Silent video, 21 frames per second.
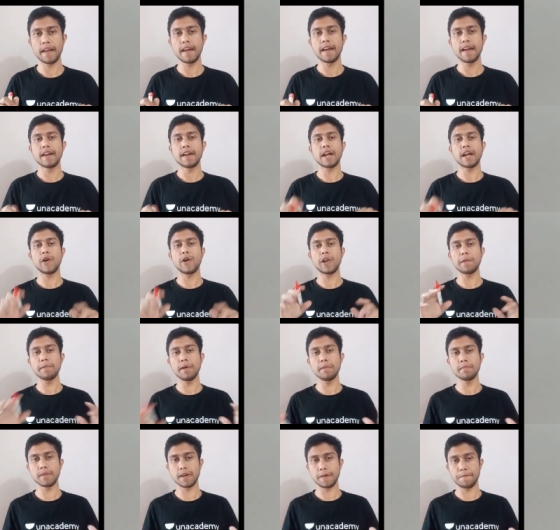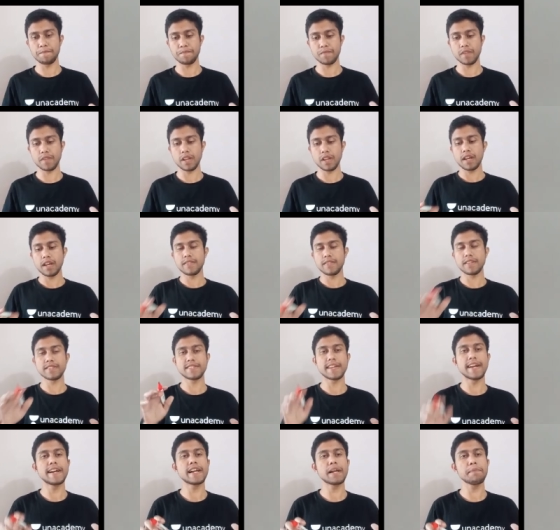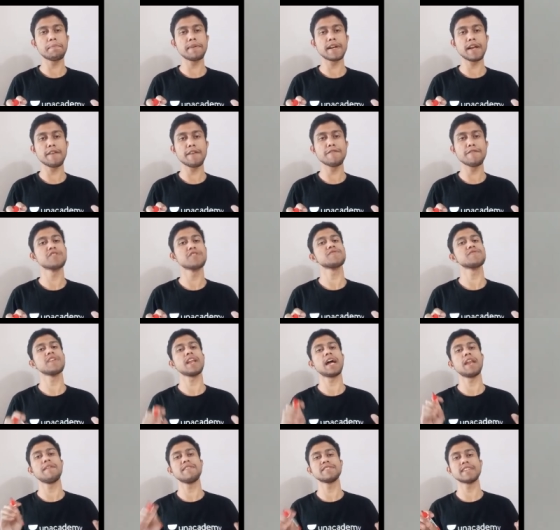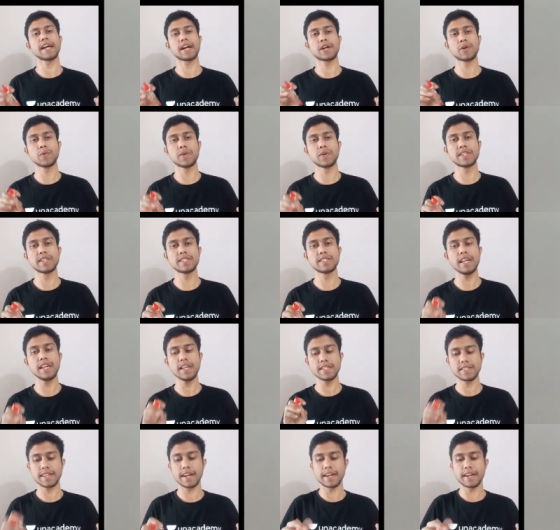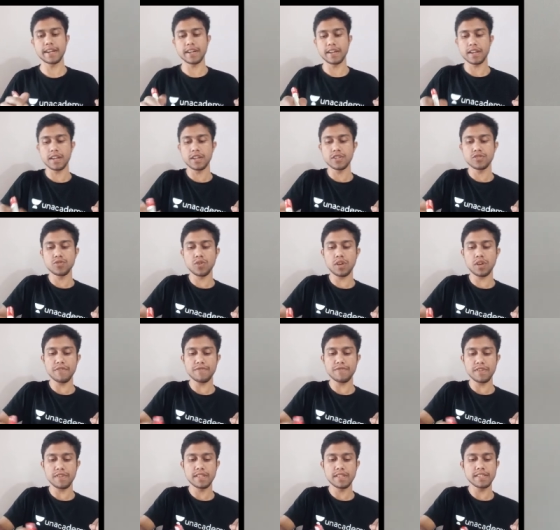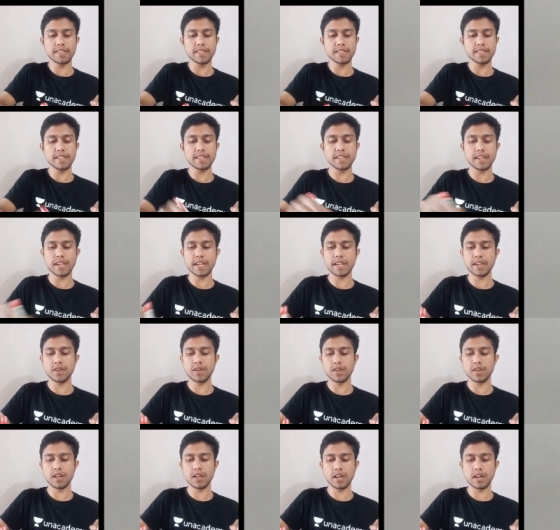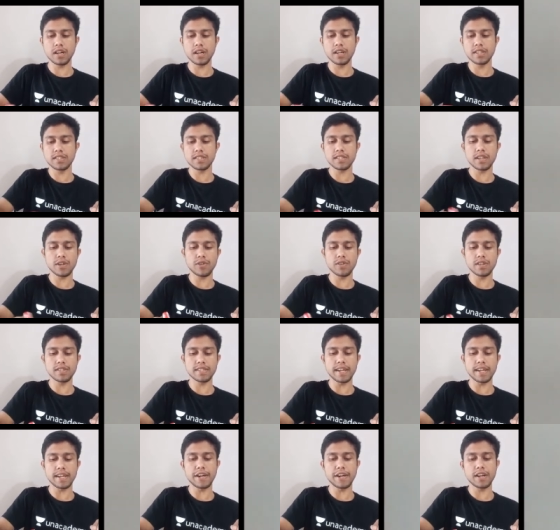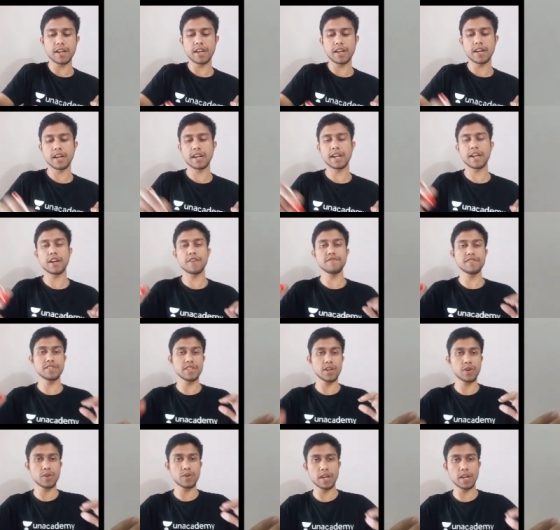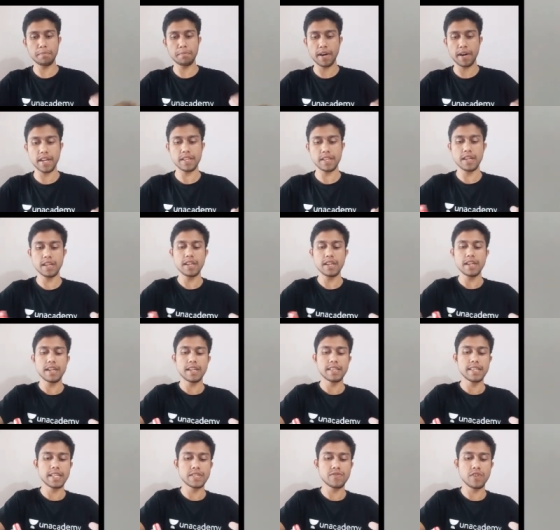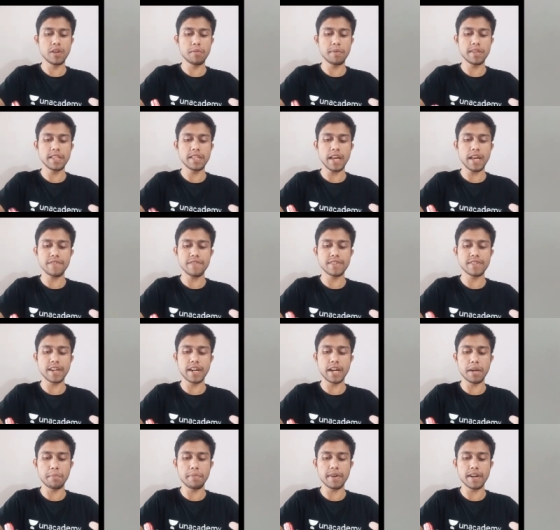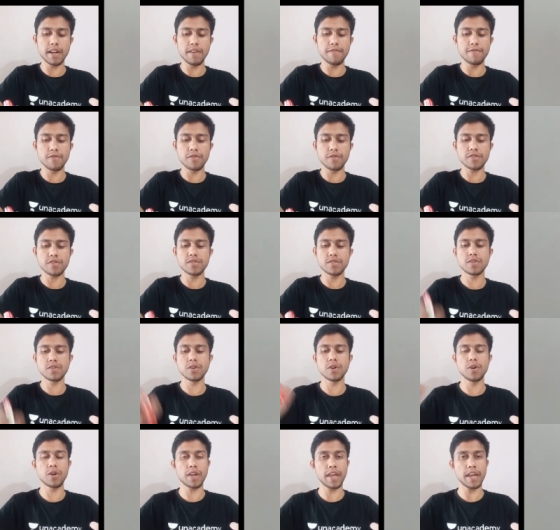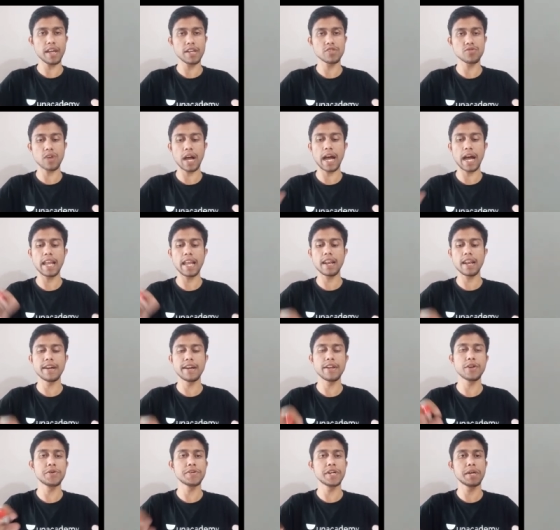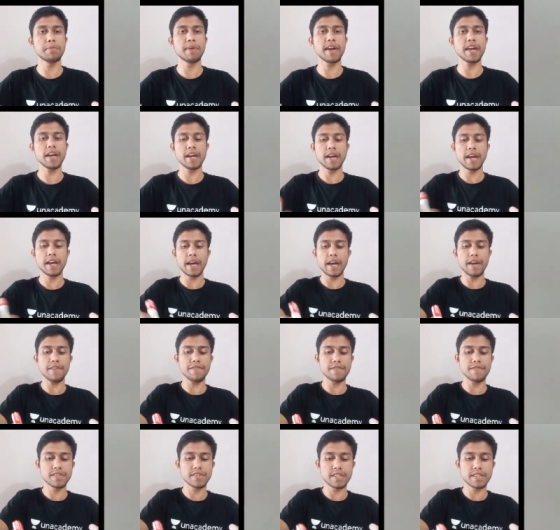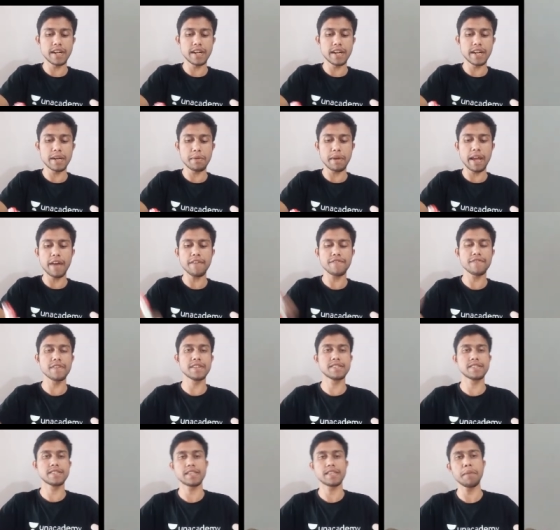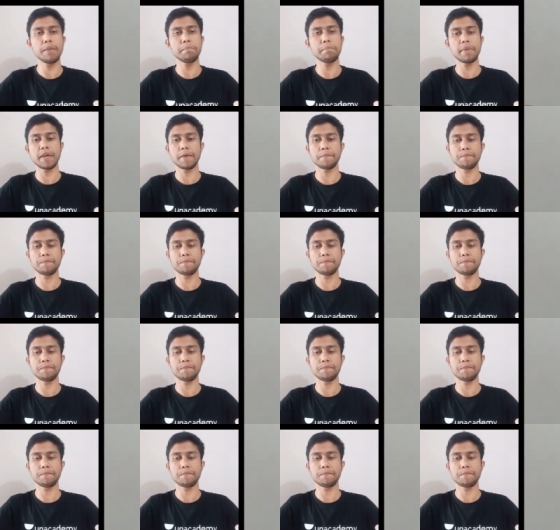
Now remember, the centripetal force will always act towards the center. So if this is the center of the circular path, this will be the F centripetal force. Okay, so I'll denote it by FCP.